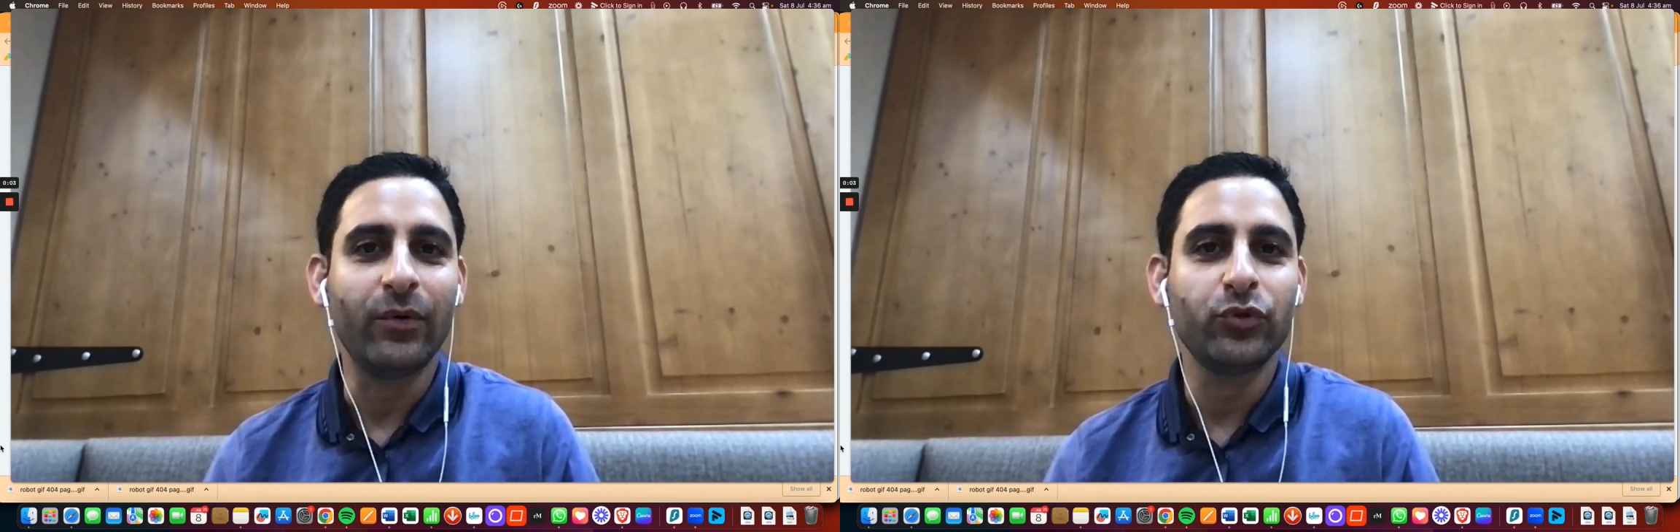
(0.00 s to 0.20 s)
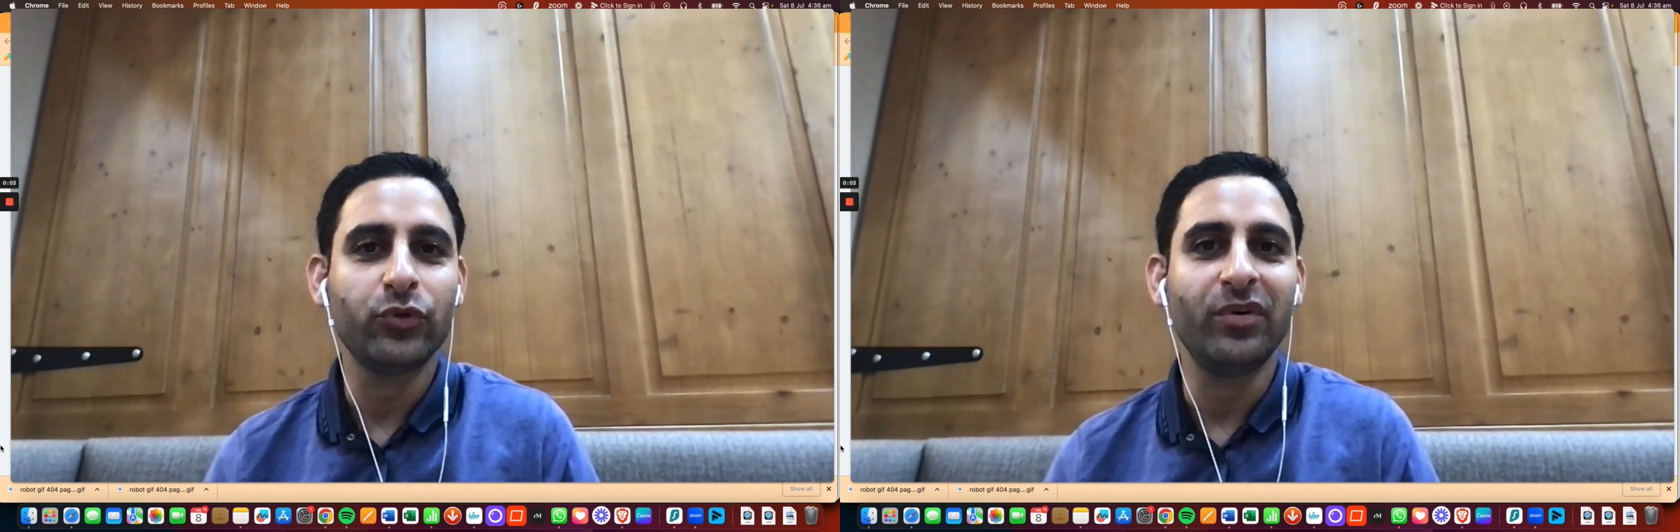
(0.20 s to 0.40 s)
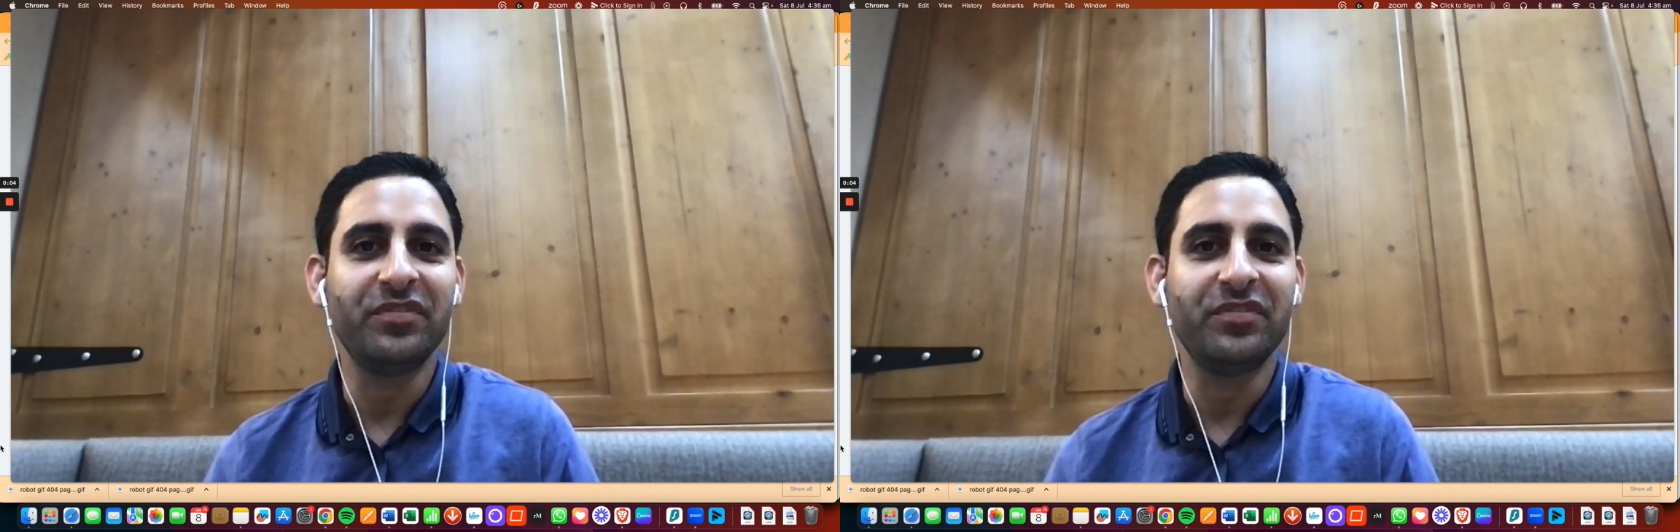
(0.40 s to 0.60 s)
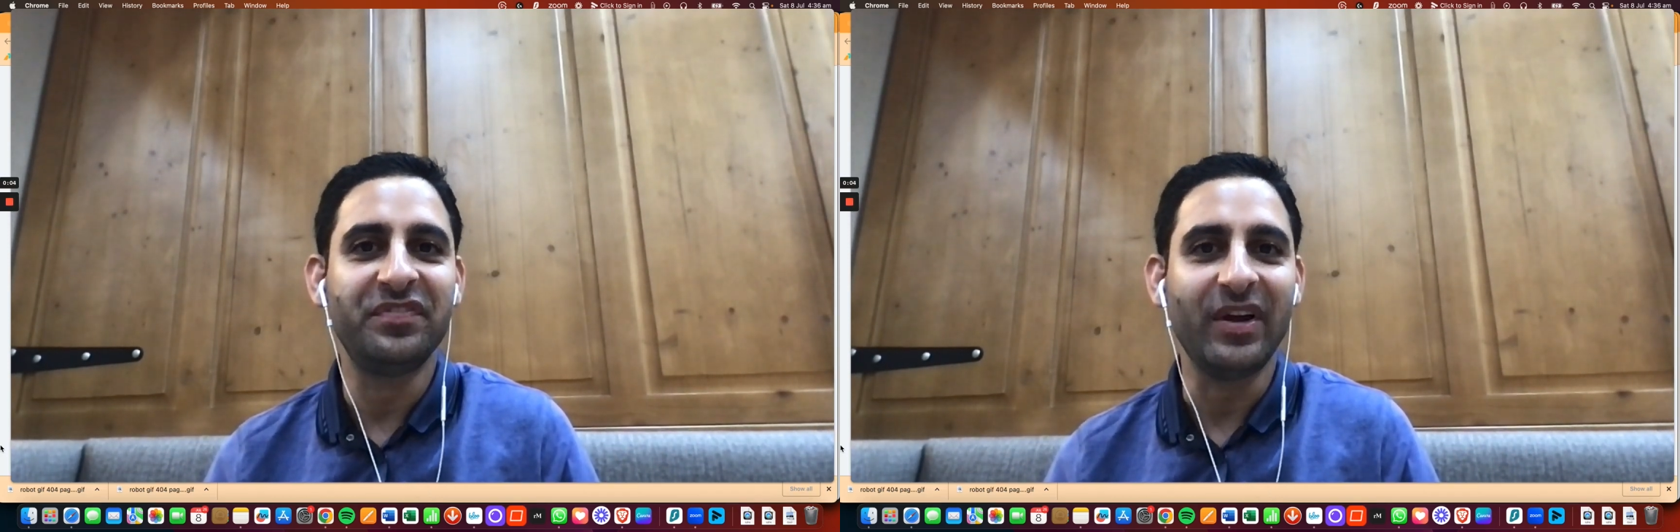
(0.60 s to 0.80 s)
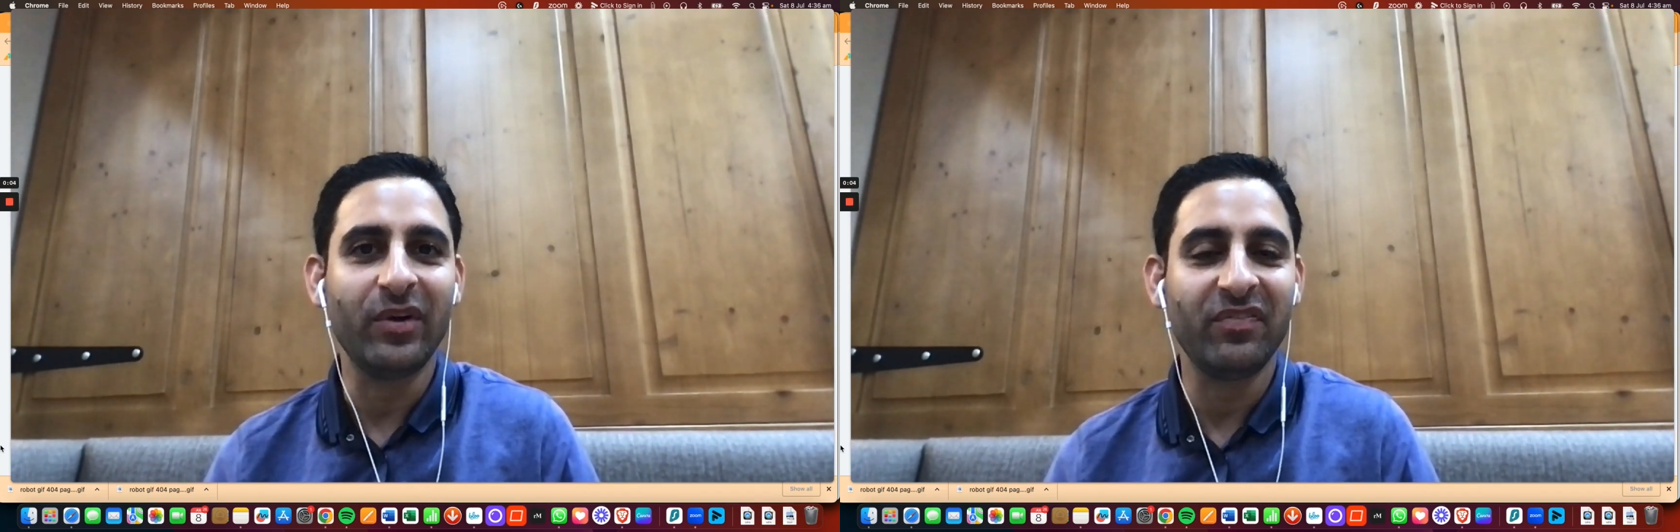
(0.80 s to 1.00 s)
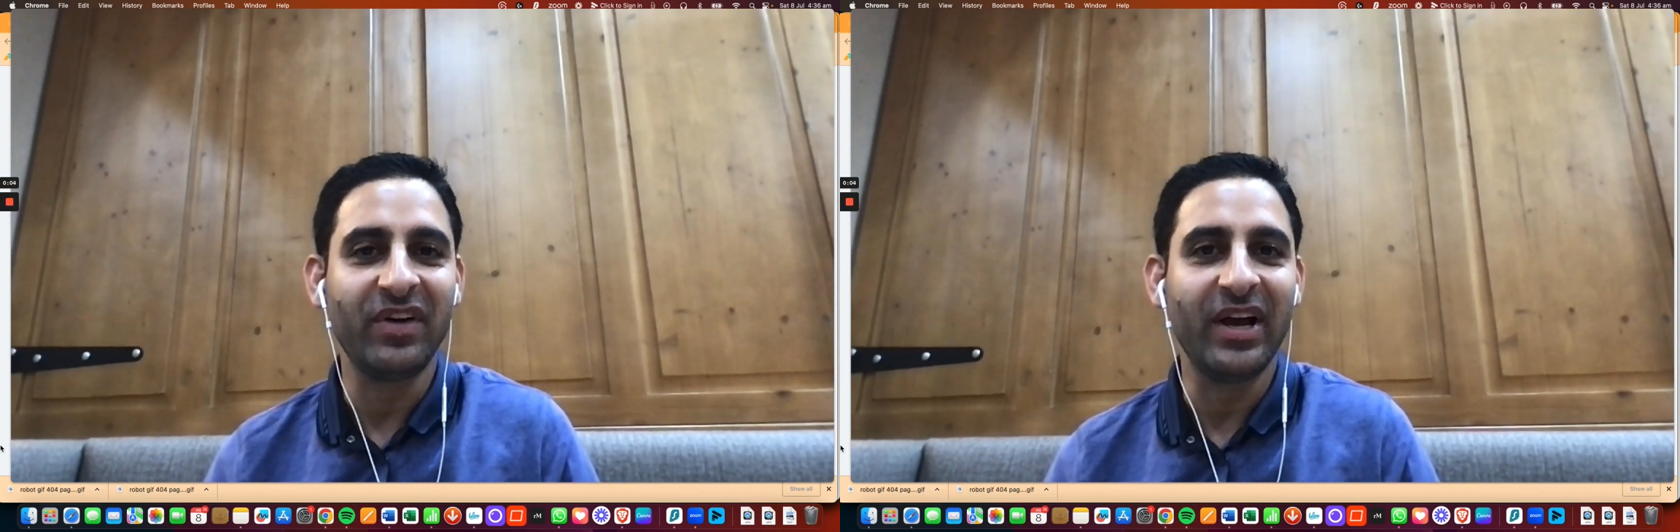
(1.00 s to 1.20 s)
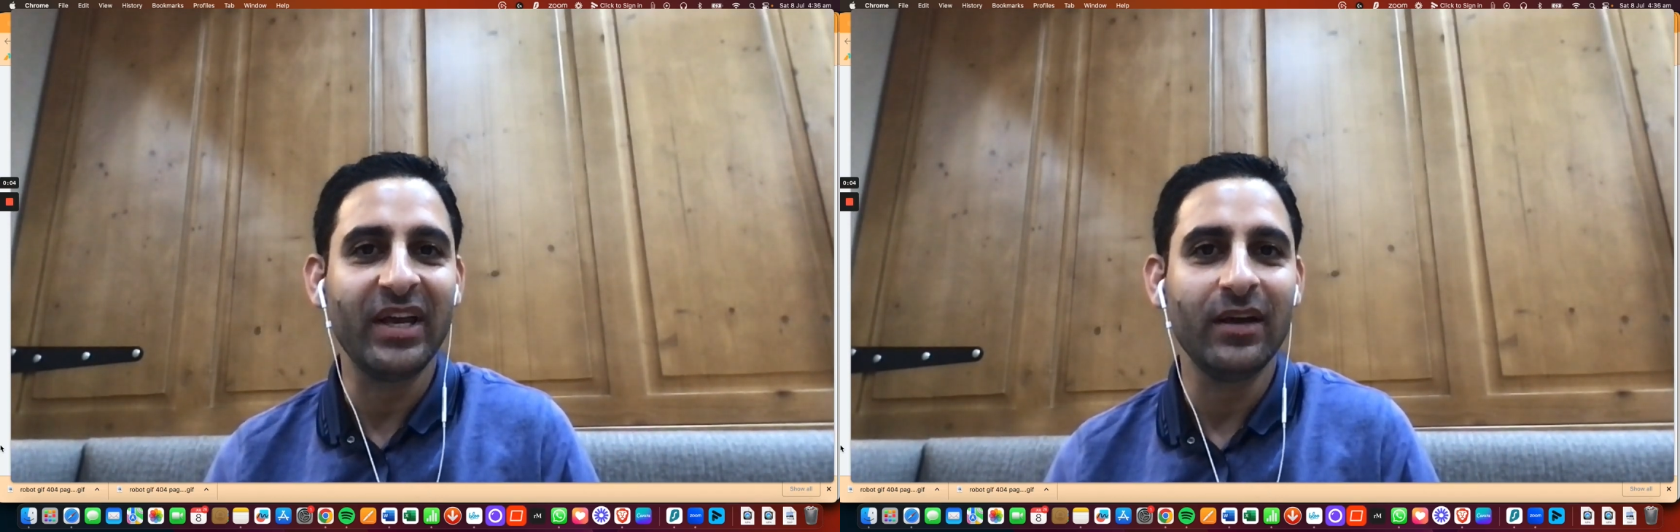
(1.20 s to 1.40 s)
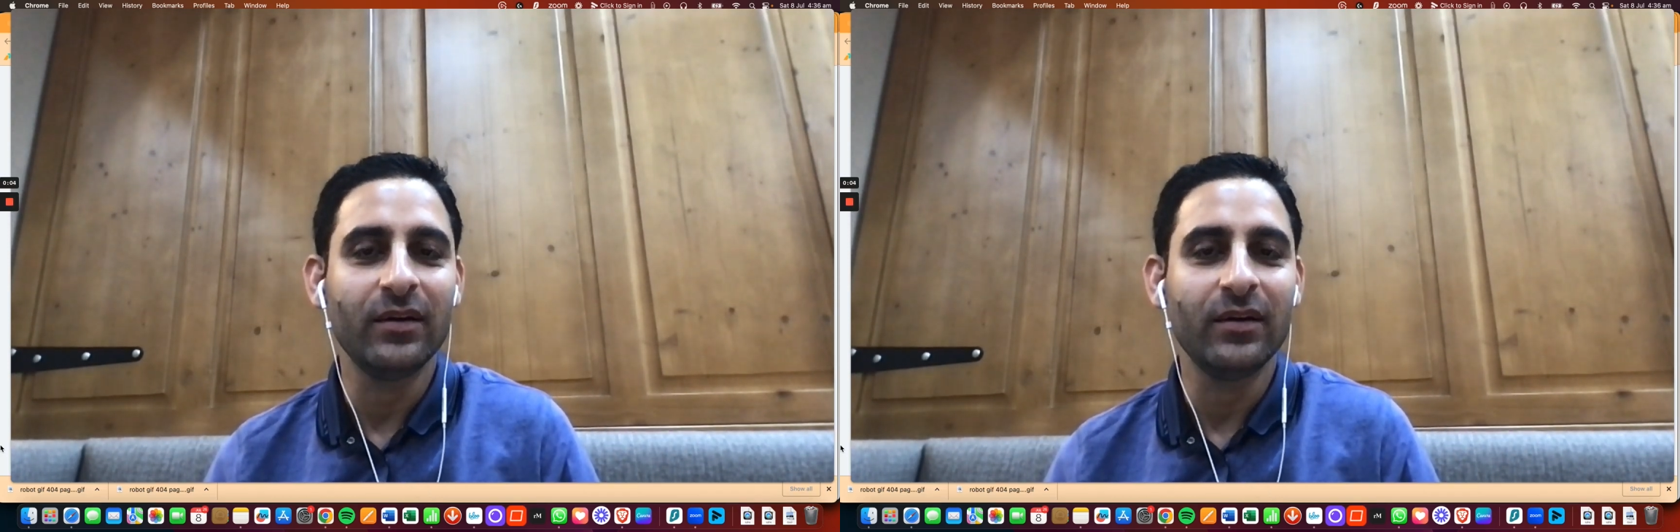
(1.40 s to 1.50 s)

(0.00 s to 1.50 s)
to verify